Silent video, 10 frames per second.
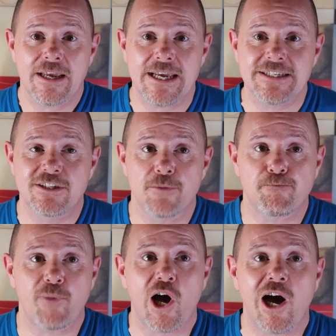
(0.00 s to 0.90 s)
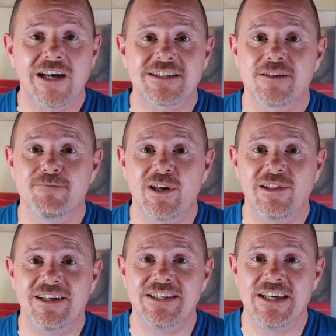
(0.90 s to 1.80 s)
is the
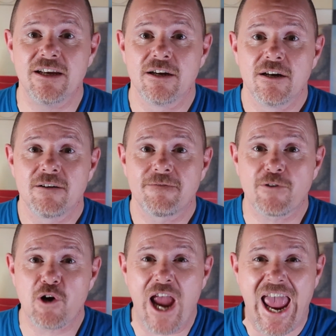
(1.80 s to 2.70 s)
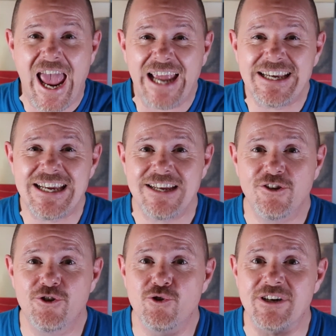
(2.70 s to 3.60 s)
possibility for any
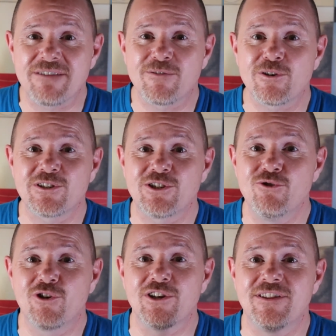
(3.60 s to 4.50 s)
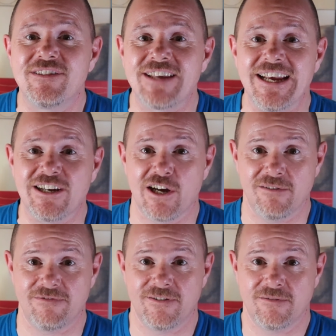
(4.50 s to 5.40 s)
universe you could think of.